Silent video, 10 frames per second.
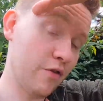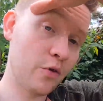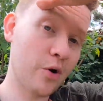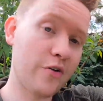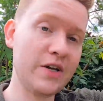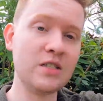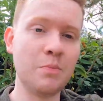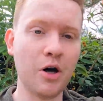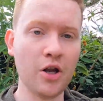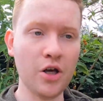I love the water reeds,
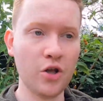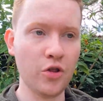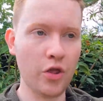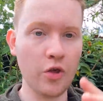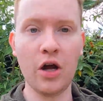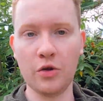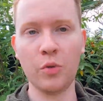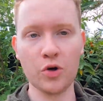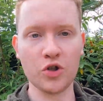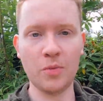but there
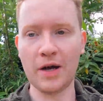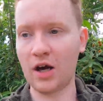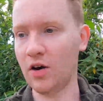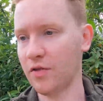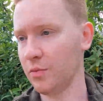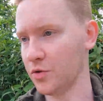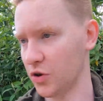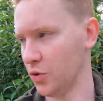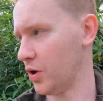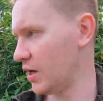was too many of them,
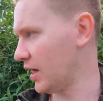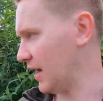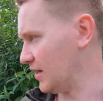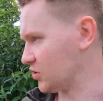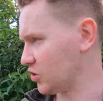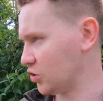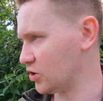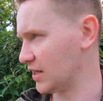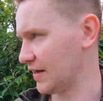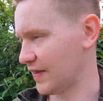so it's
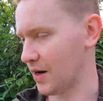good to get